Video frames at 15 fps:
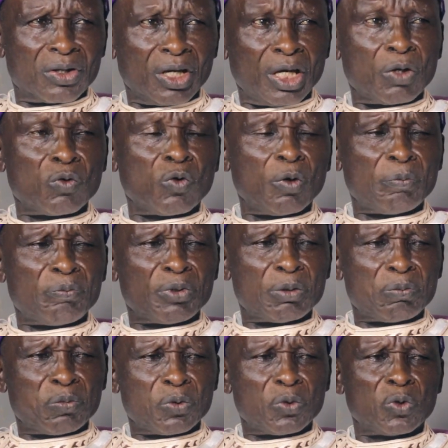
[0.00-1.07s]
The Eggons
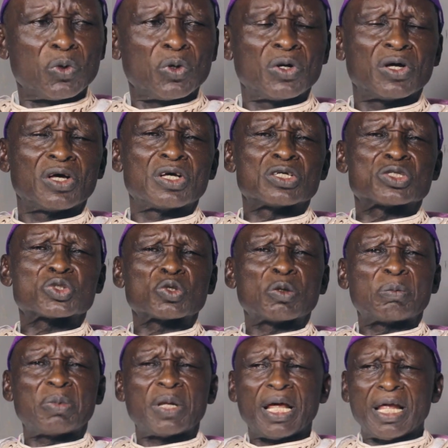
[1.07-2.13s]
people
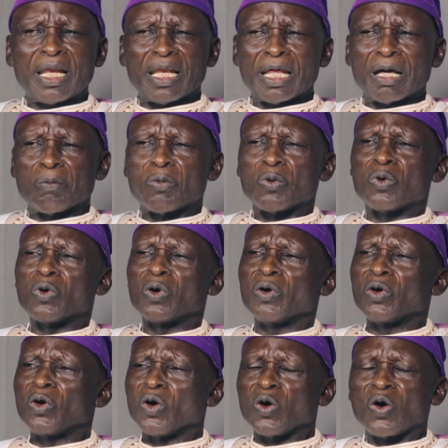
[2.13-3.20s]
supply labor